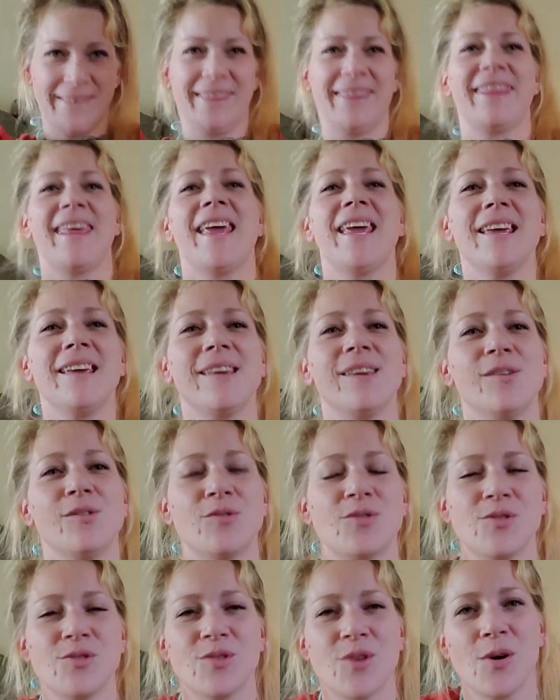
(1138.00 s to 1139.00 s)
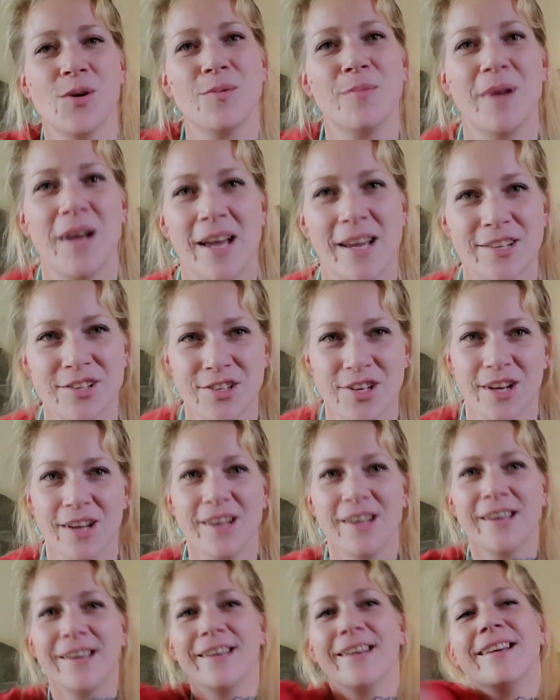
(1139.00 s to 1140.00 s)
Thank you so much.
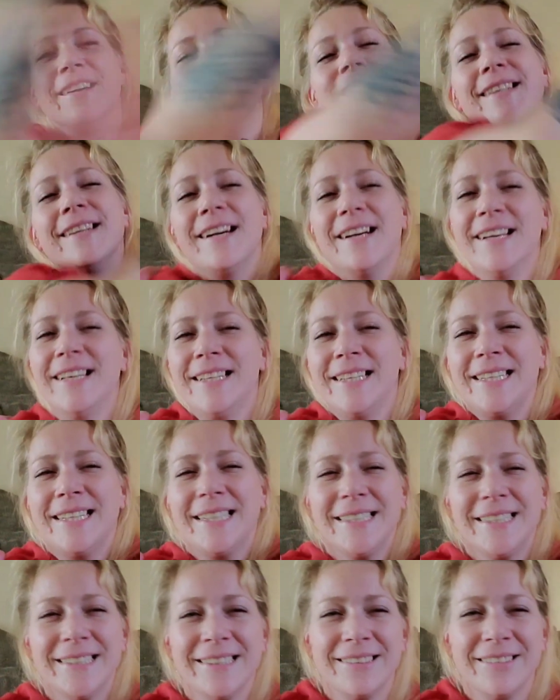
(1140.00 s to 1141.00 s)
Hug.